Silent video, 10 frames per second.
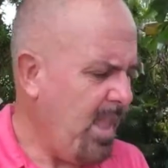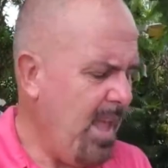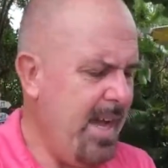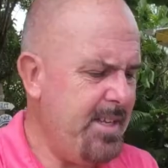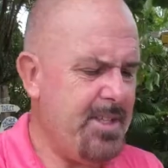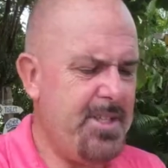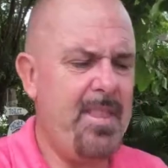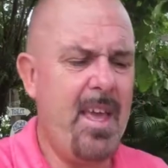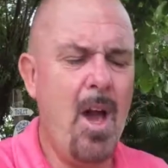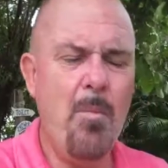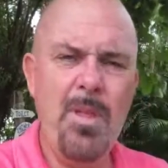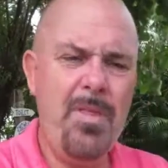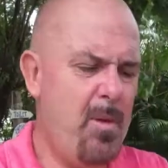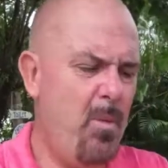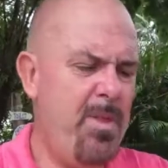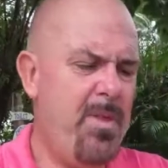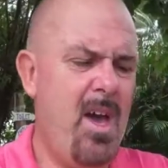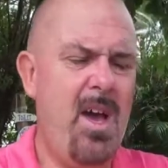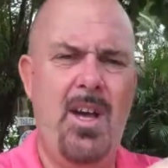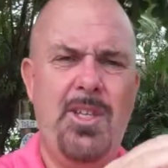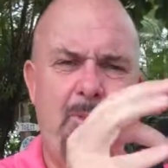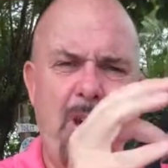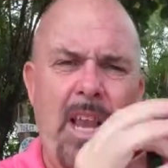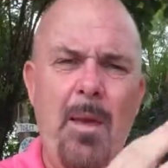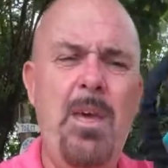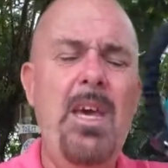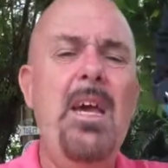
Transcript: As I said, they come with a spring clip,